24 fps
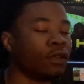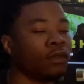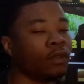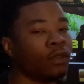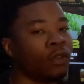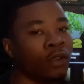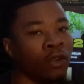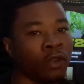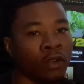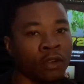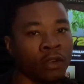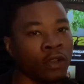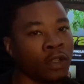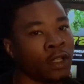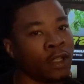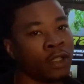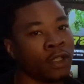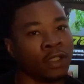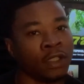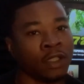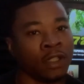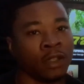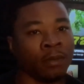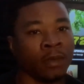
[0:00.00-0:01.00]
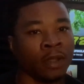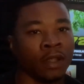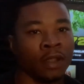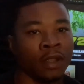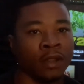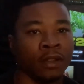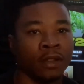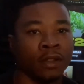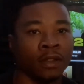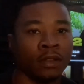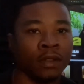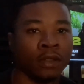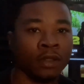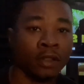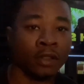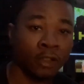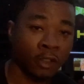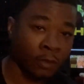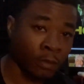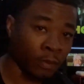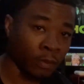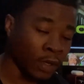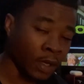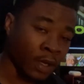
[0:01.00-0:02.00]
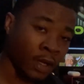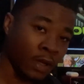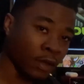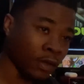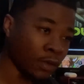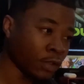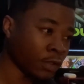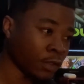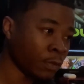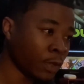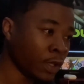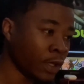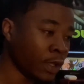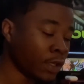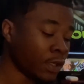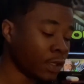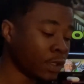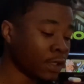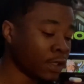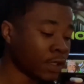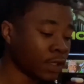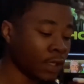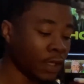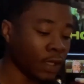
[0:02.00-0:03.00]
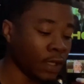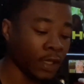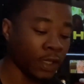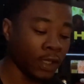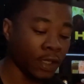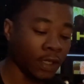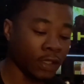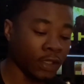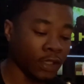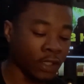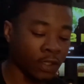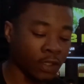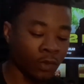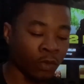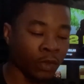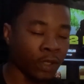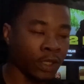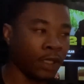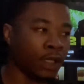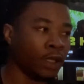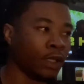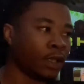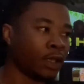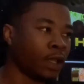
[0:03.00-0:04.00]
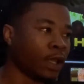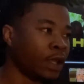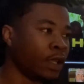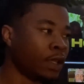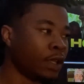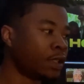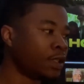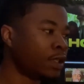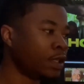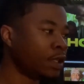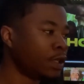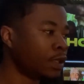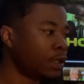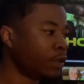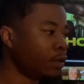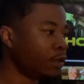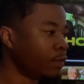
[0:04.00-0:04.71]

Go on that shit, man. Look, browse, man. Just really think. Sit.